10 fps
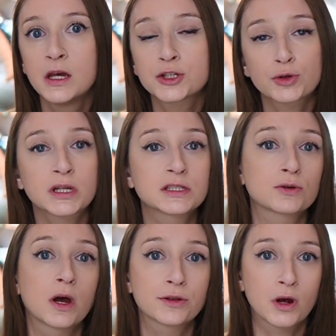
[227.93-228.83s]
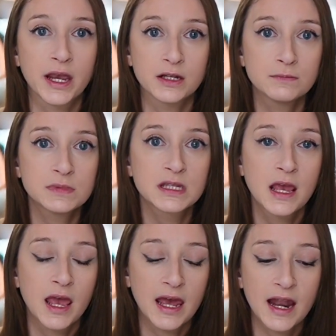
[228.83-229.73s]
trinkets, or other items,
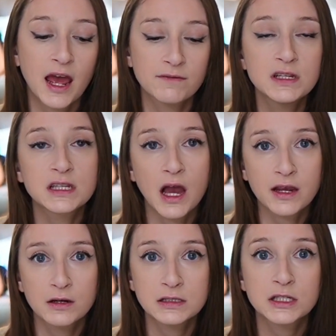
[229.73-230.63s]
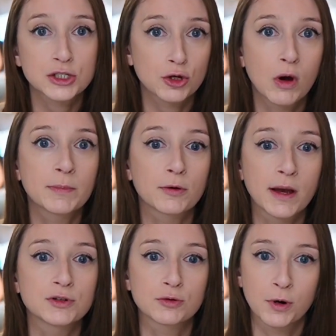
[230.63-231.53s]
and have these icons show up
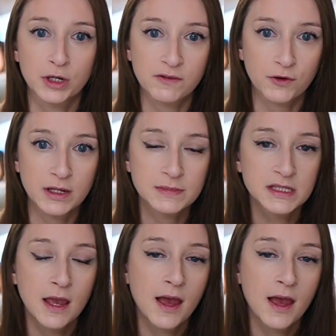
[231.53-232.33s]
around your party frames.